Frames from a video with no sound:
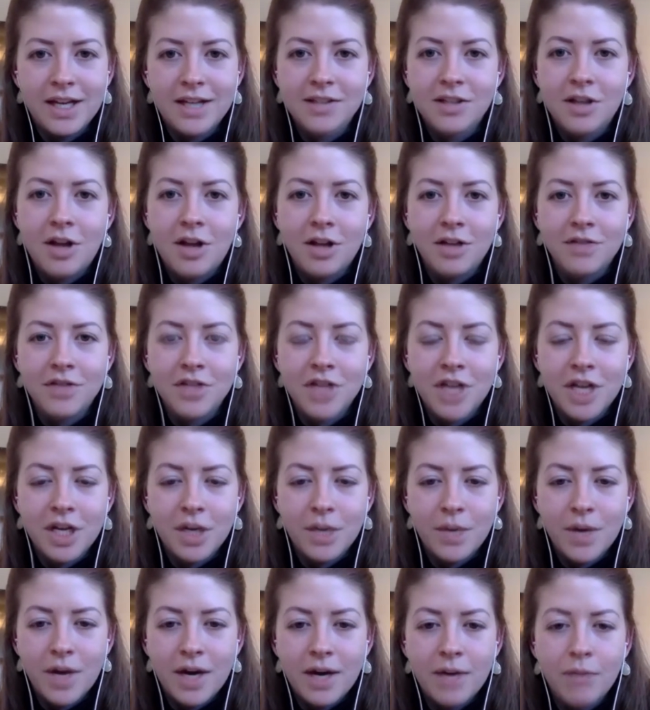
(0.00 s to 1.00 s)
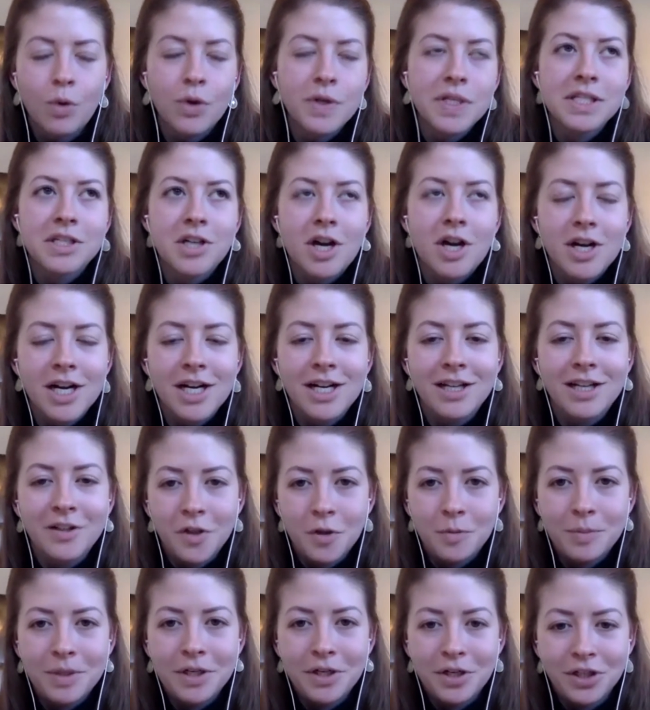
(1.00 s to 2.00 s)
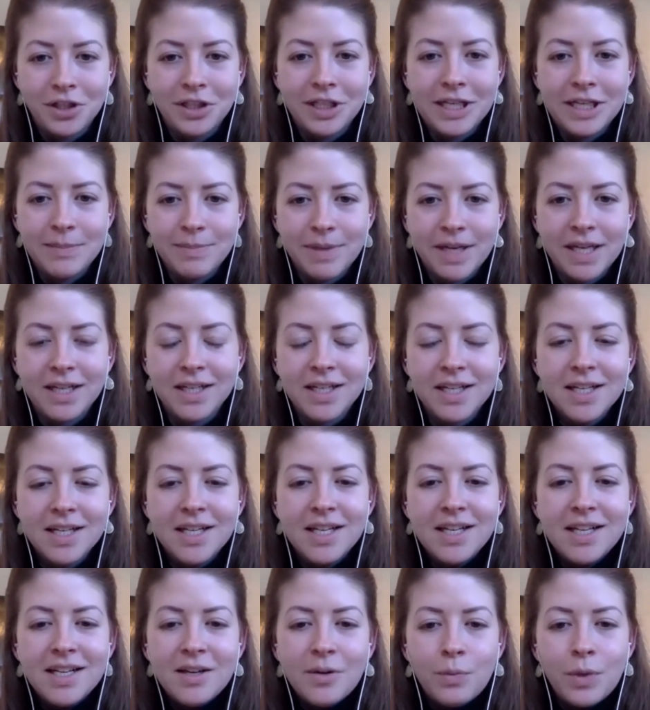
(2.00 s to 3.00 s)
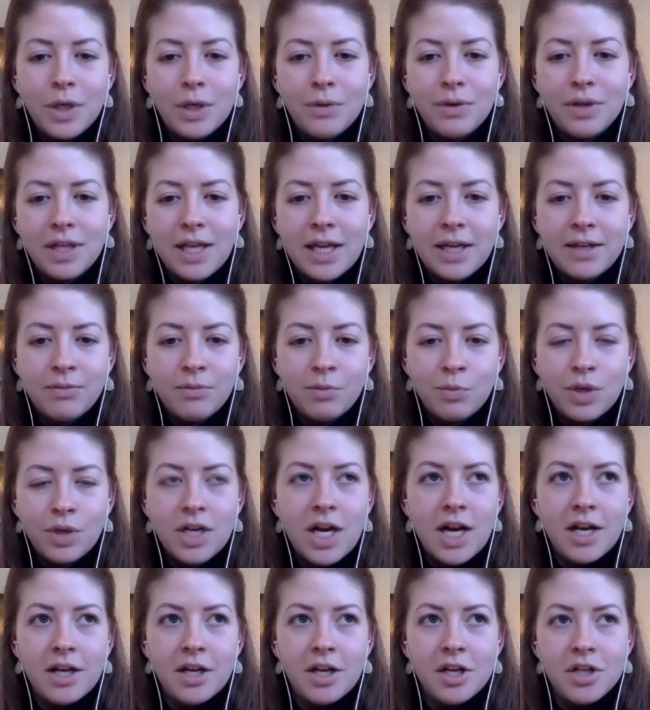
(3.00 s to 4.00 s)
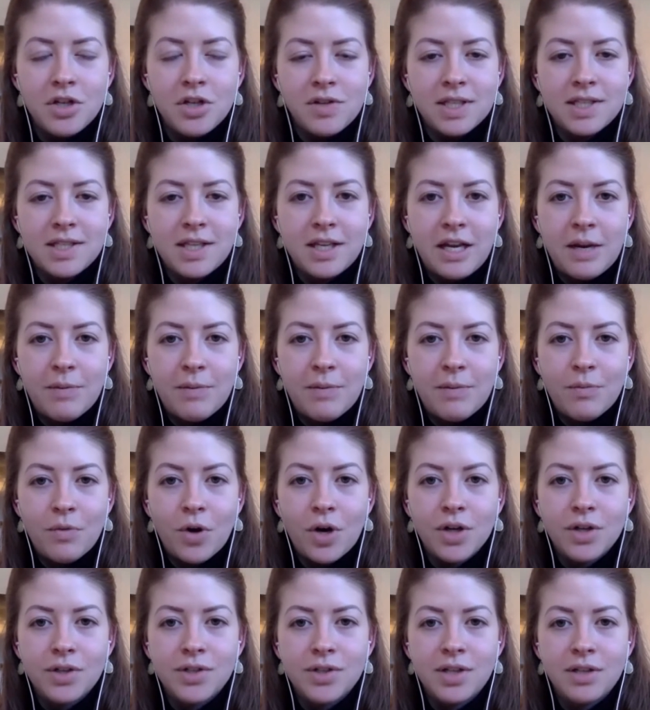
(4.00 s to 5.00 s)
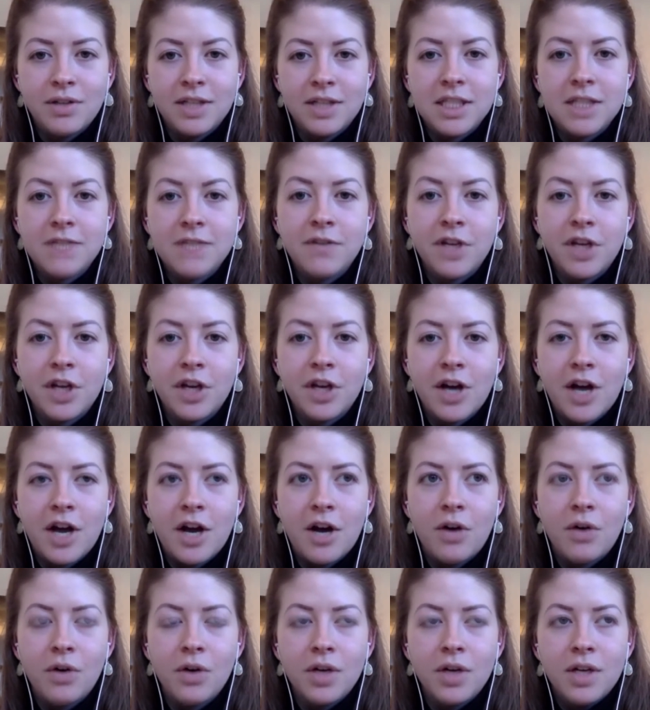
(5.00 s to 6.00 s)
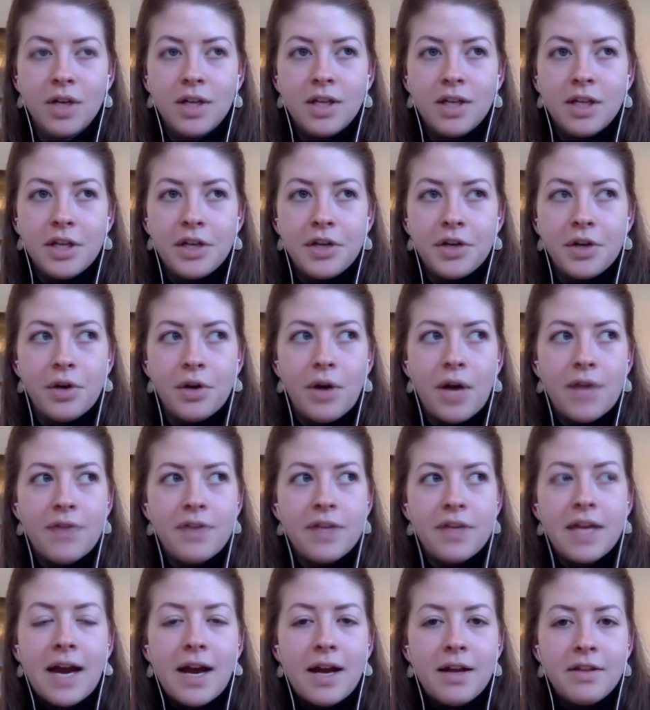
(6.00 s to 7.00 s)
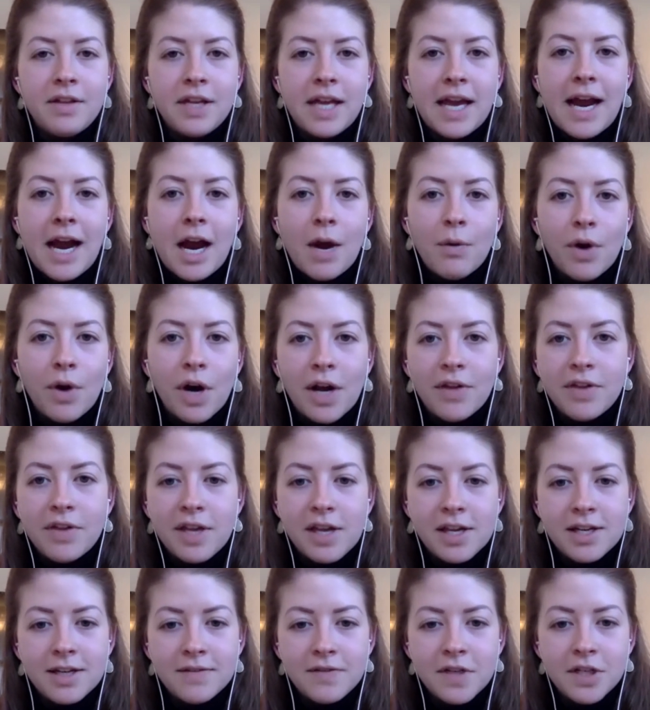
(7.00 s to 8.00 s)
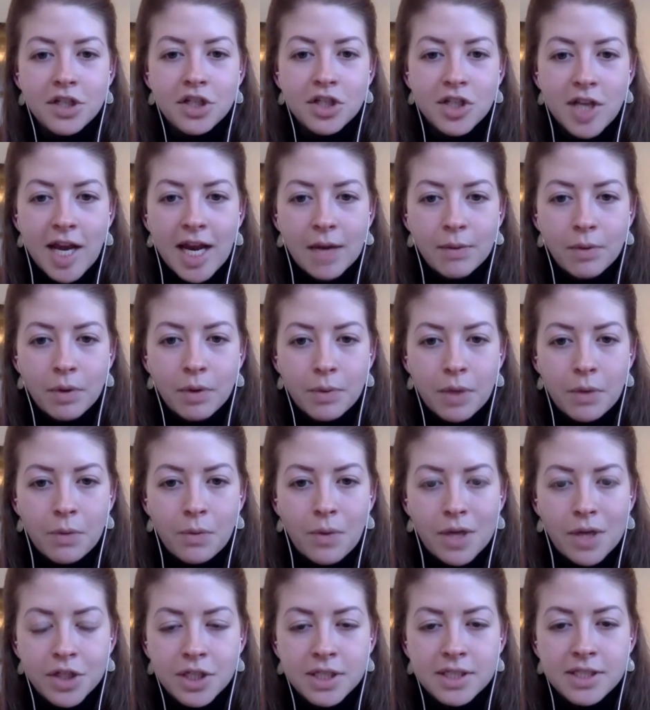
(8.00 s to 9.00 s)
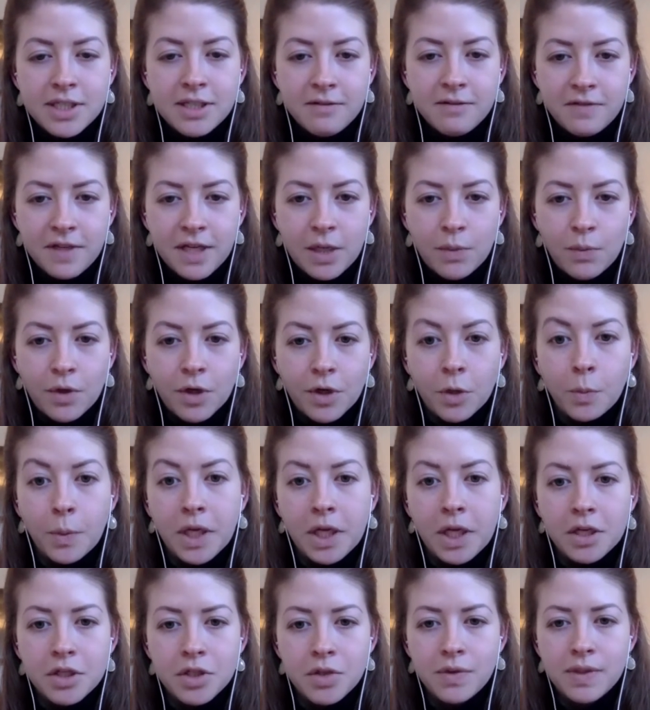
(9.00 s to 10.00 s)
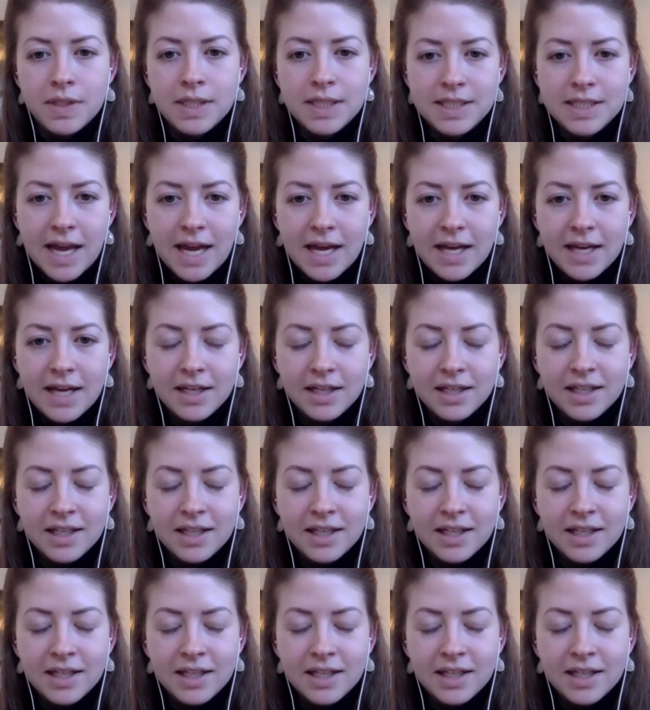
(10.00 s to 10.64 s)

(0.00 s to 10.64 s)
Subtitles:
It's all of January. Well, we started a little bit early, but we were like, we're not going to do this anymore. So let's figure out, at the hour at the end of each day where we were watching TV, what are we going to do instead?